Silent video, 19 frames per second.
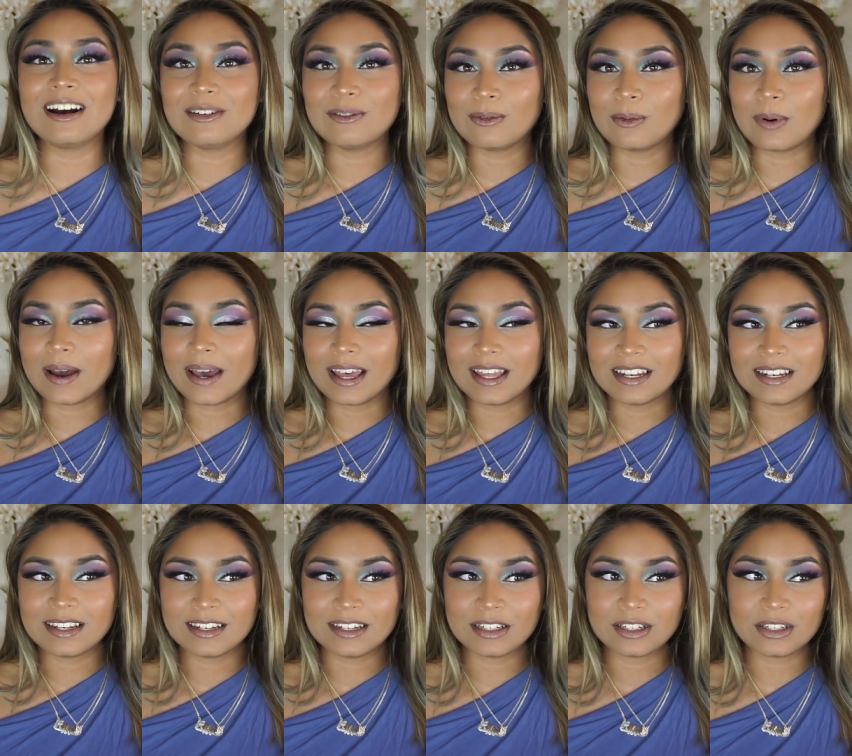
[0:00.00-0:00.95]

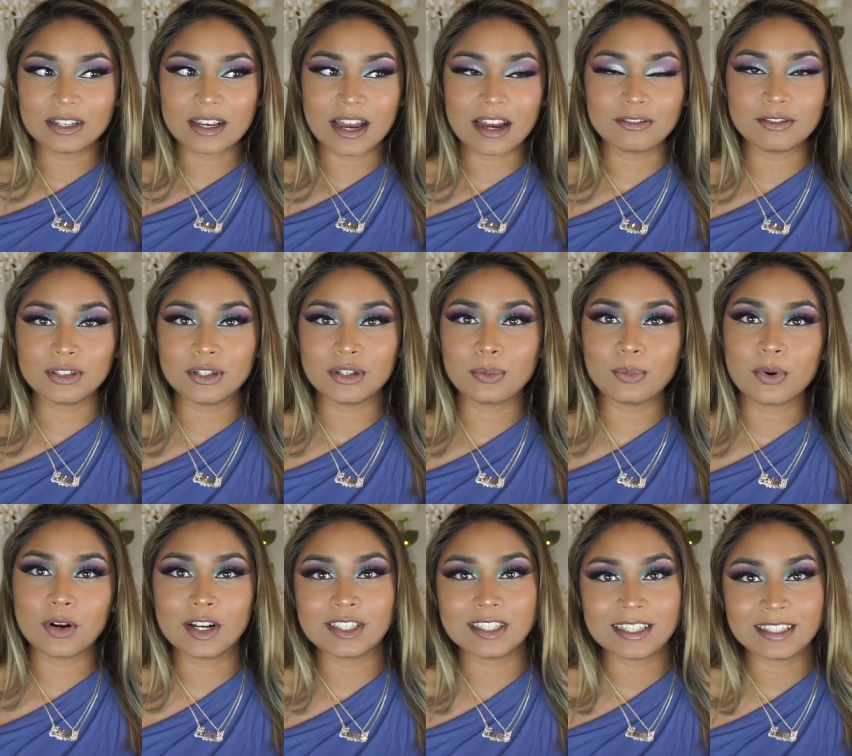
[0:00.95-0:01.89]
when after you
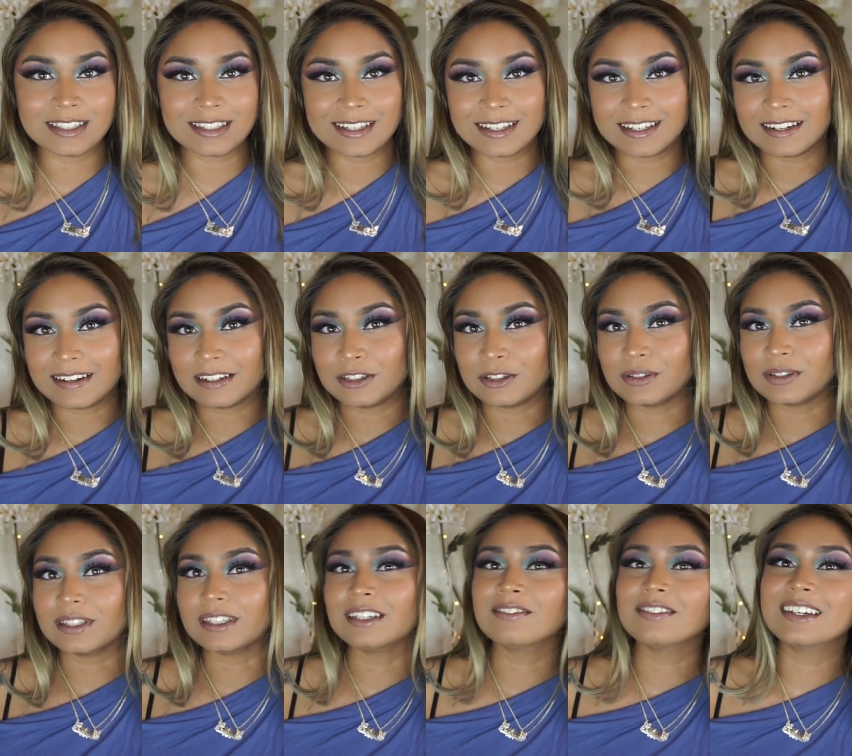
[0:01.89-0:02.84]
process it and you
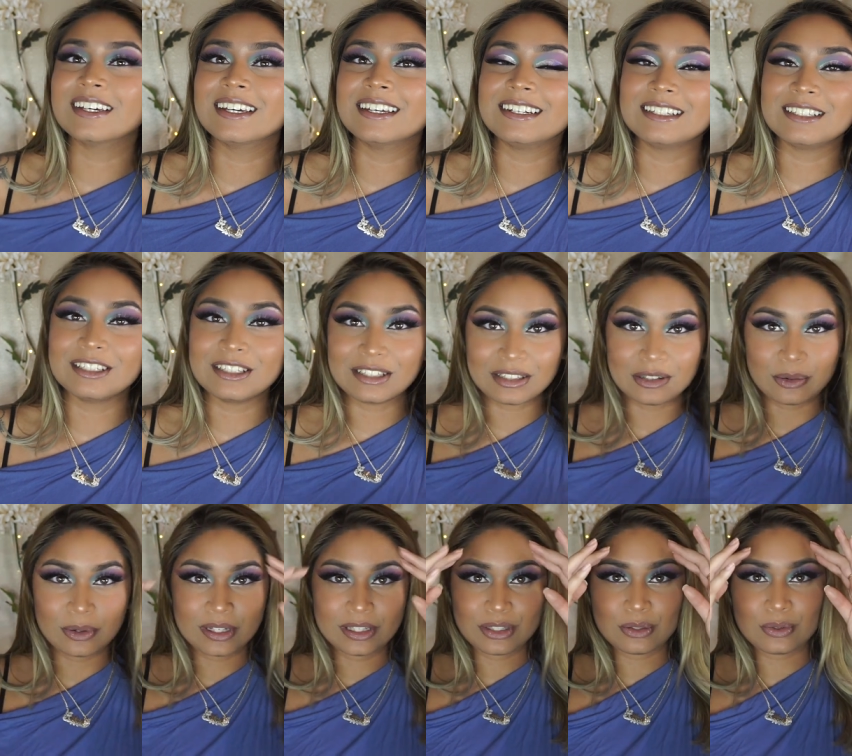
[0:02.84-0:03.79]
leave it it's just
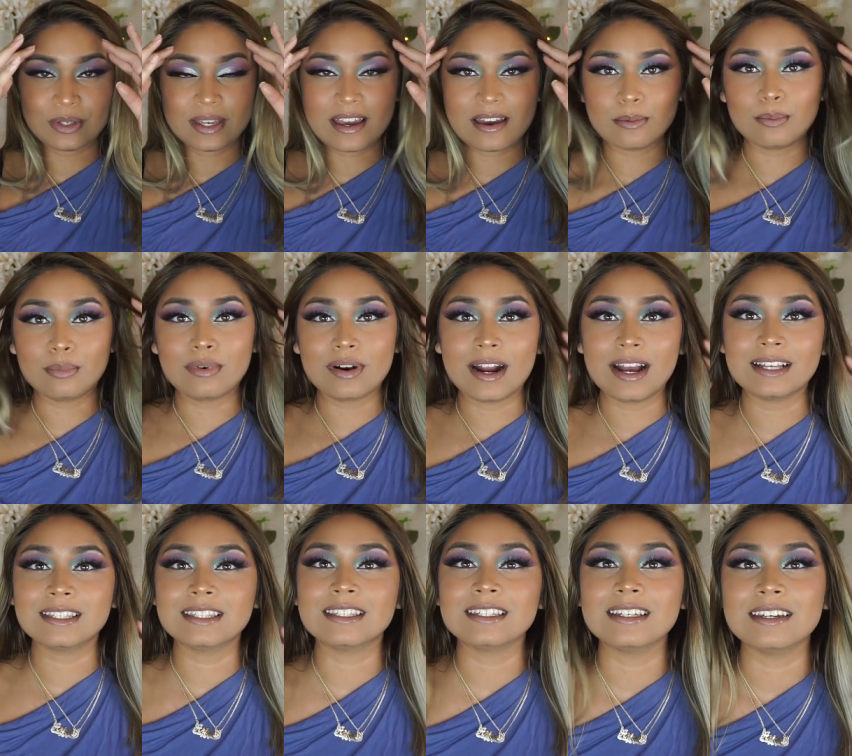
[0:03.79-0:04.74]
going to get
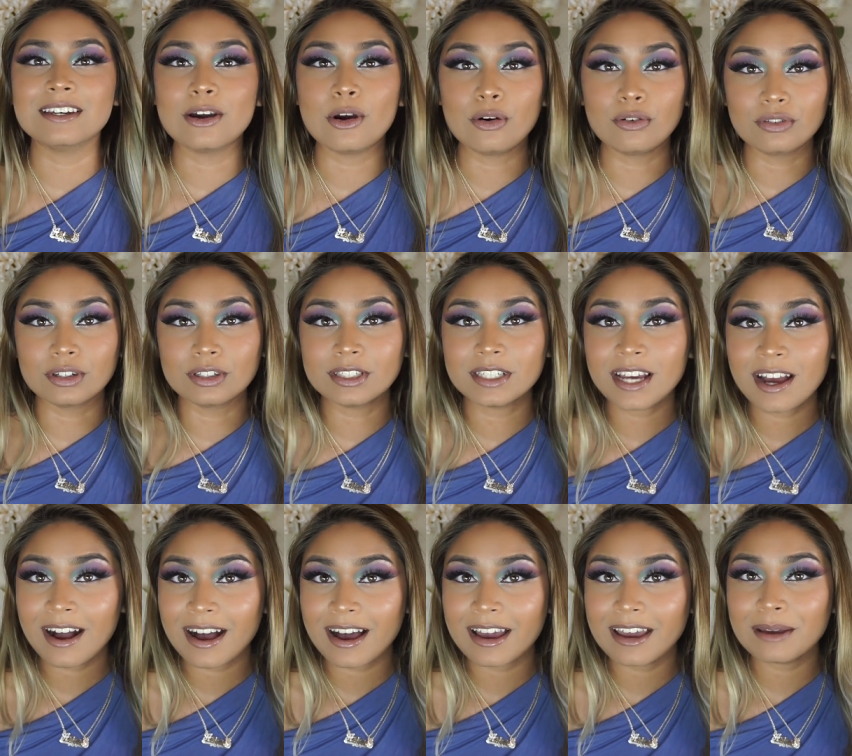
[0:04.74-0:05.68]
brassy over
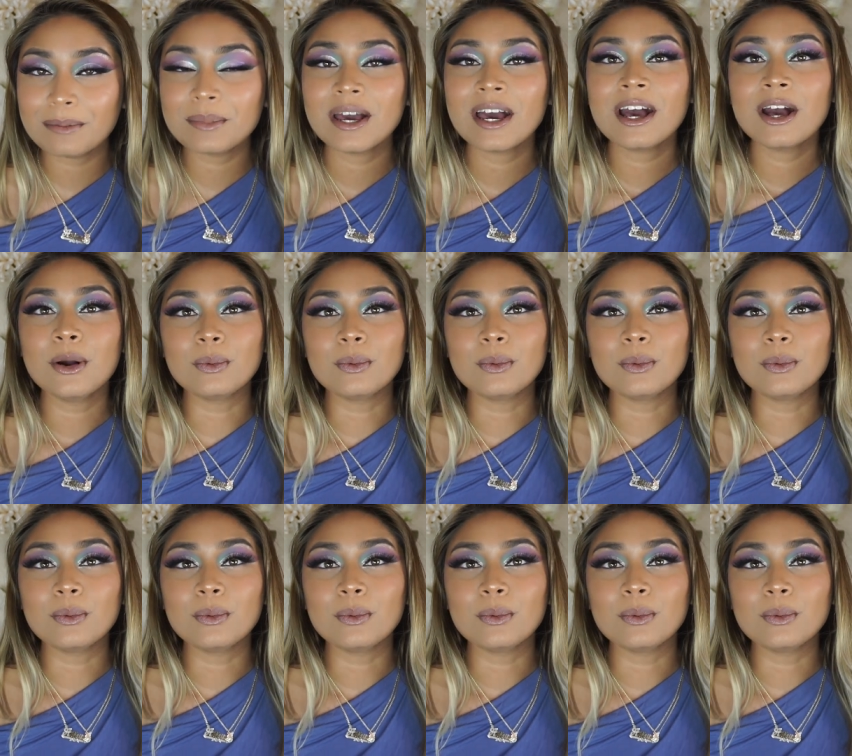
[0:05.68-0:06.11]
time